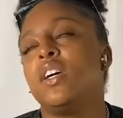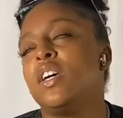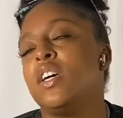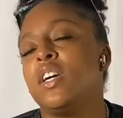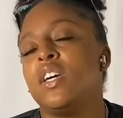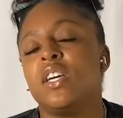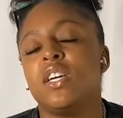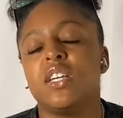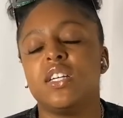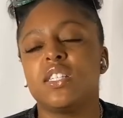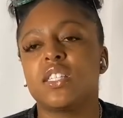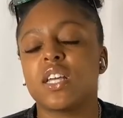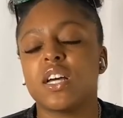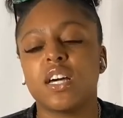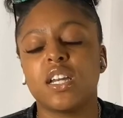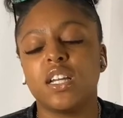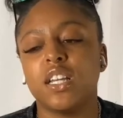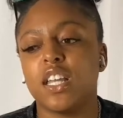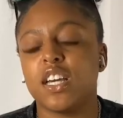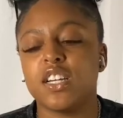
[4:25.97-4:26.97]
it's kind
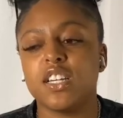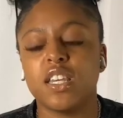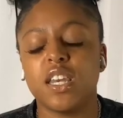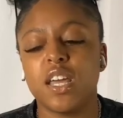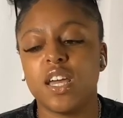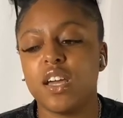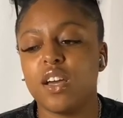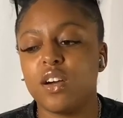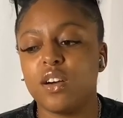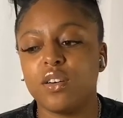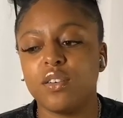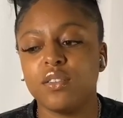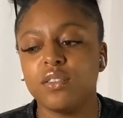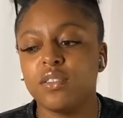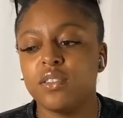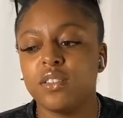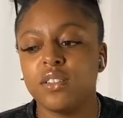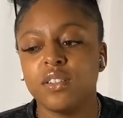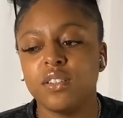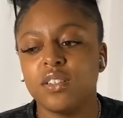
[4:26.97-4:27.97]
of like now
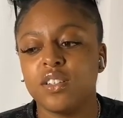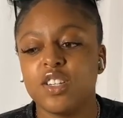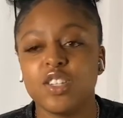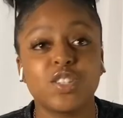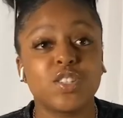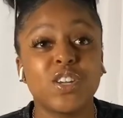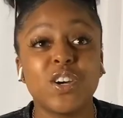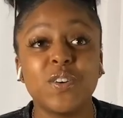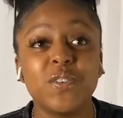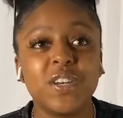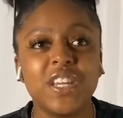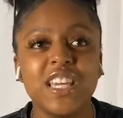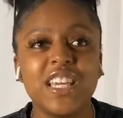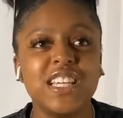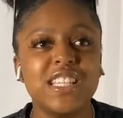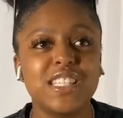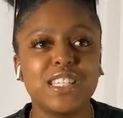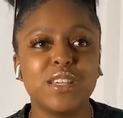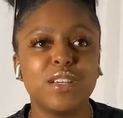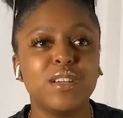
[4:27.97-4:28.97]
there's no need
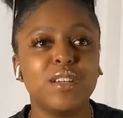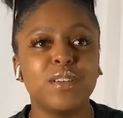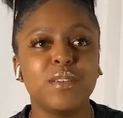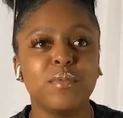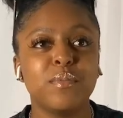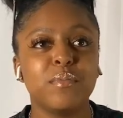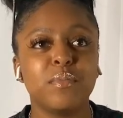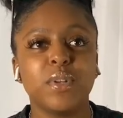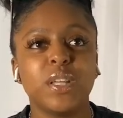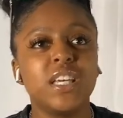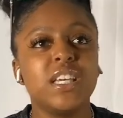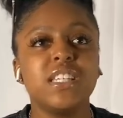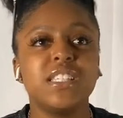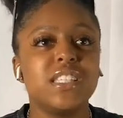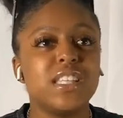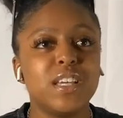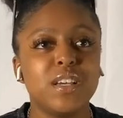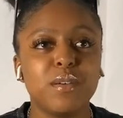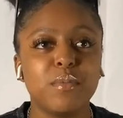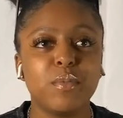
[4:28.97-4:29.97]
to please
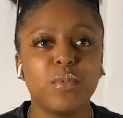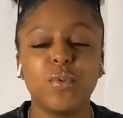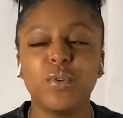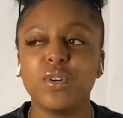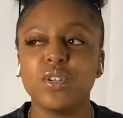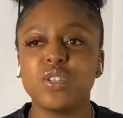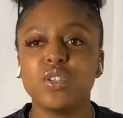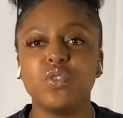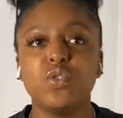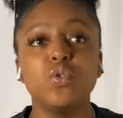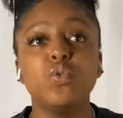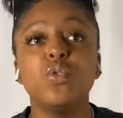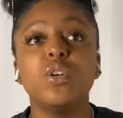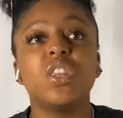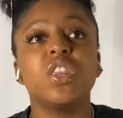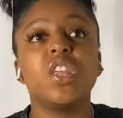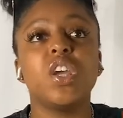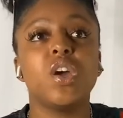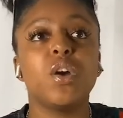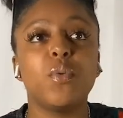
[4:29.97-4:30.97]
them or to do it
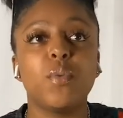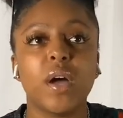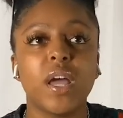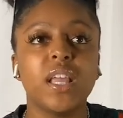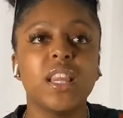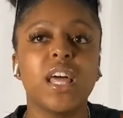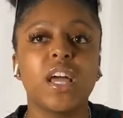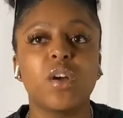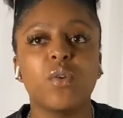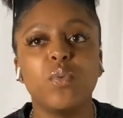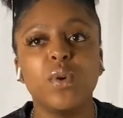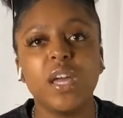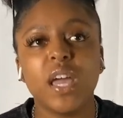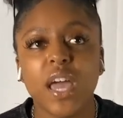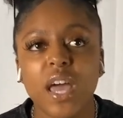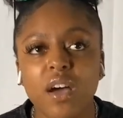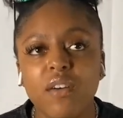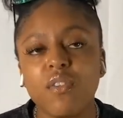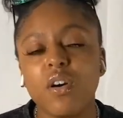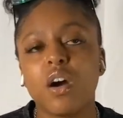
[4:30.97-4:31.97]
their way. Like we
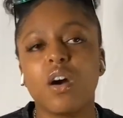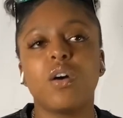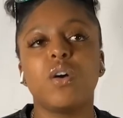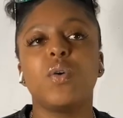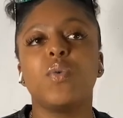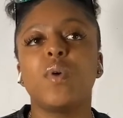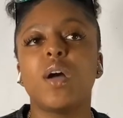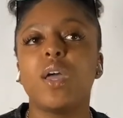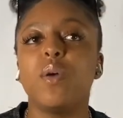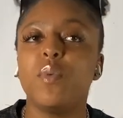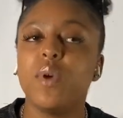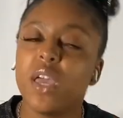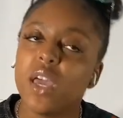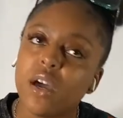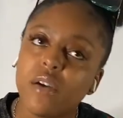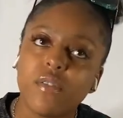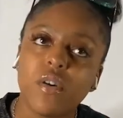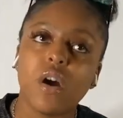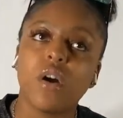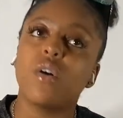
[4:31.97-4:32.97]
have our own way, we have
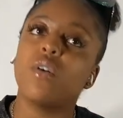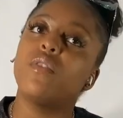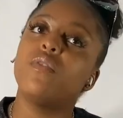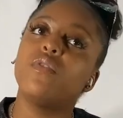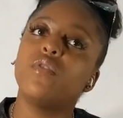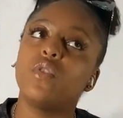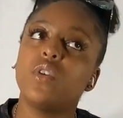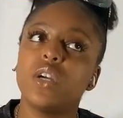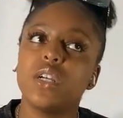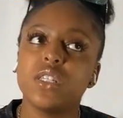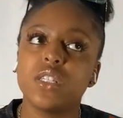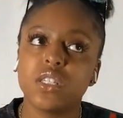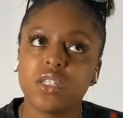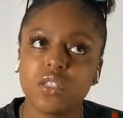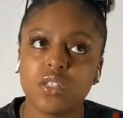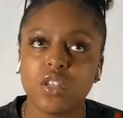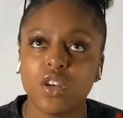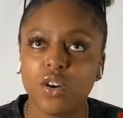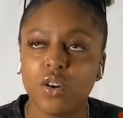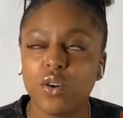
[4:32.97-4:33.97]
our own voice.
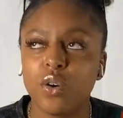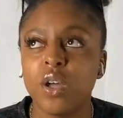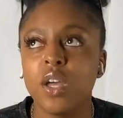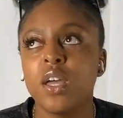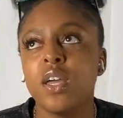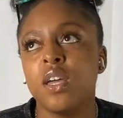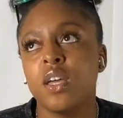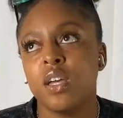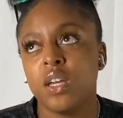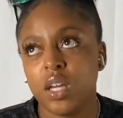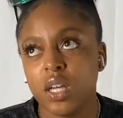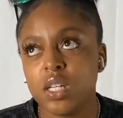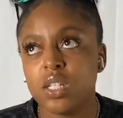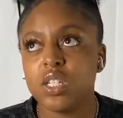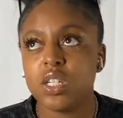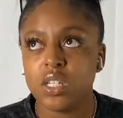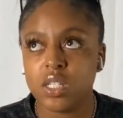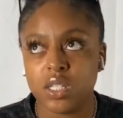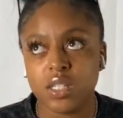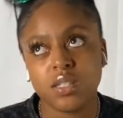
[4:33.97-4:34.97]
So it's
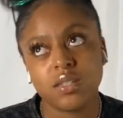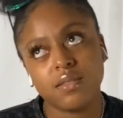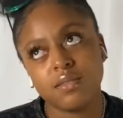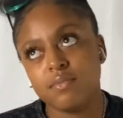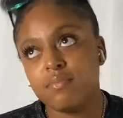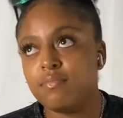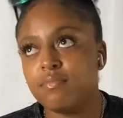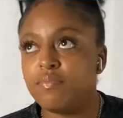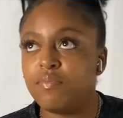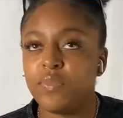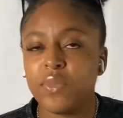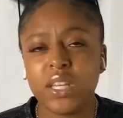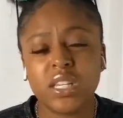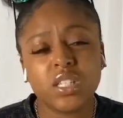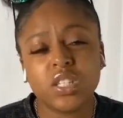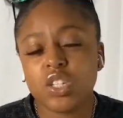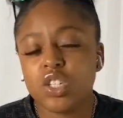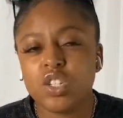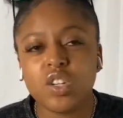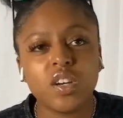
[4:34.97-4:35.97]
a
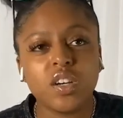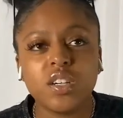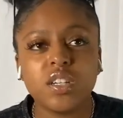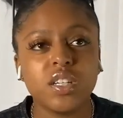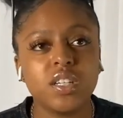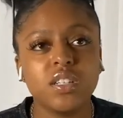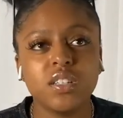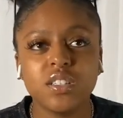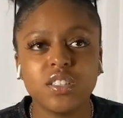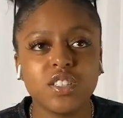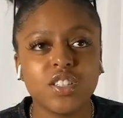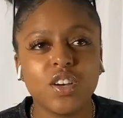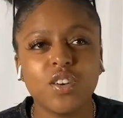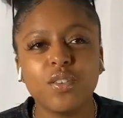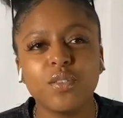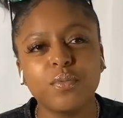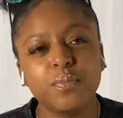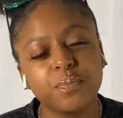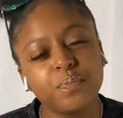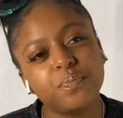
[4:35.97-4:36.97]
journey. So what made
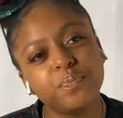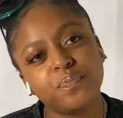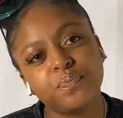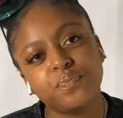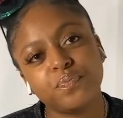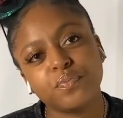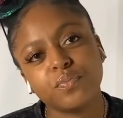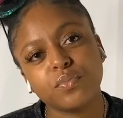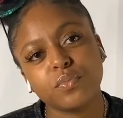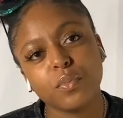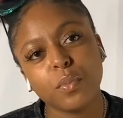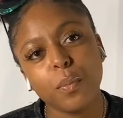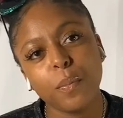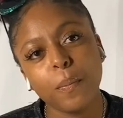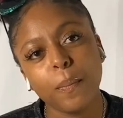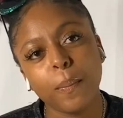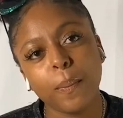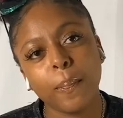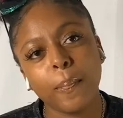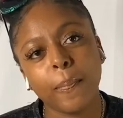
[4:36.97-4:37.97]
you get to that point to be
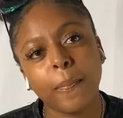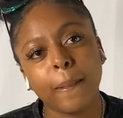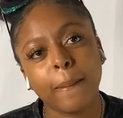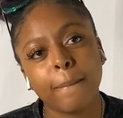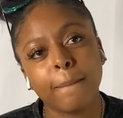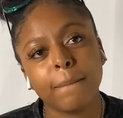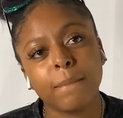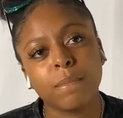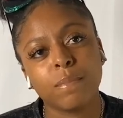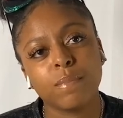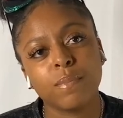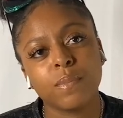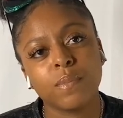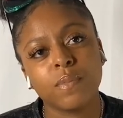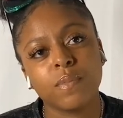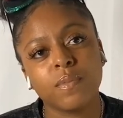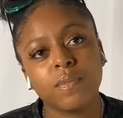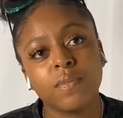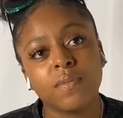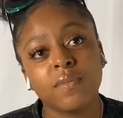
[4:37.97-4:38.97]
like, man, forget
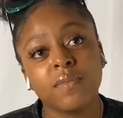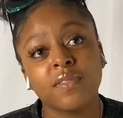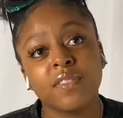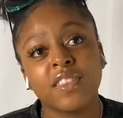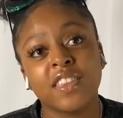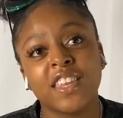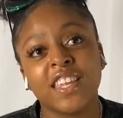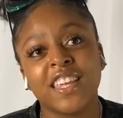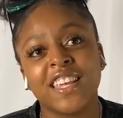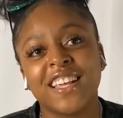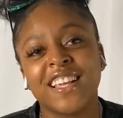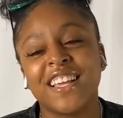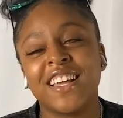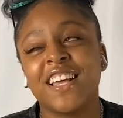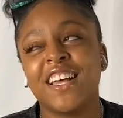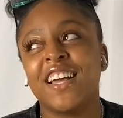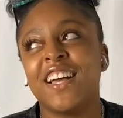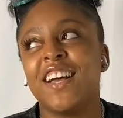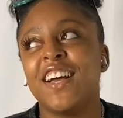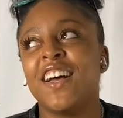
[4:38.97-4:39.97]
how
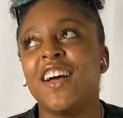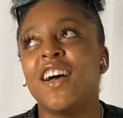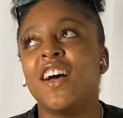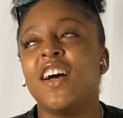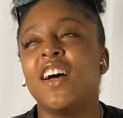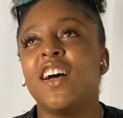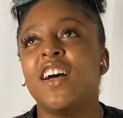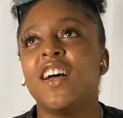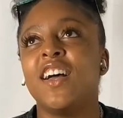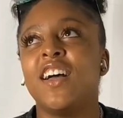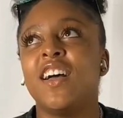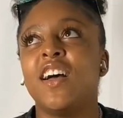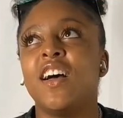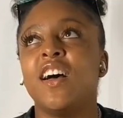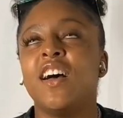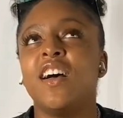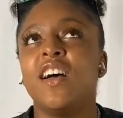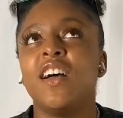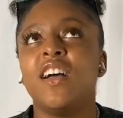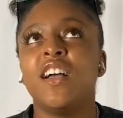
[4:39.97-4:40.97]
they feel, what they
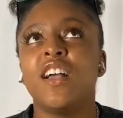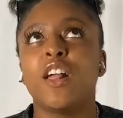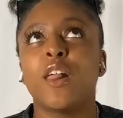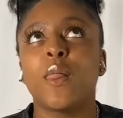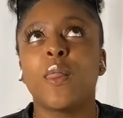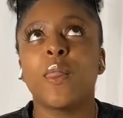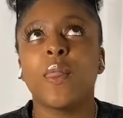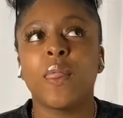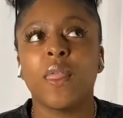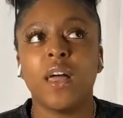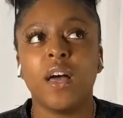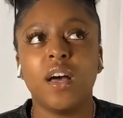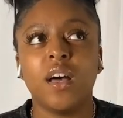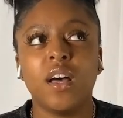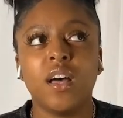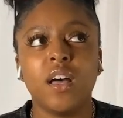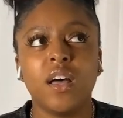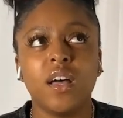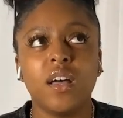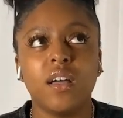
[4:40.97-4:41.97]
think? I'm just gonna
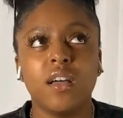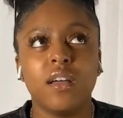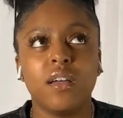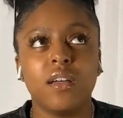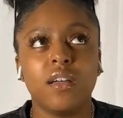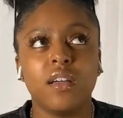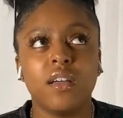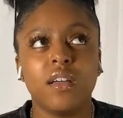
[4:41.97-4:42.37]
do me.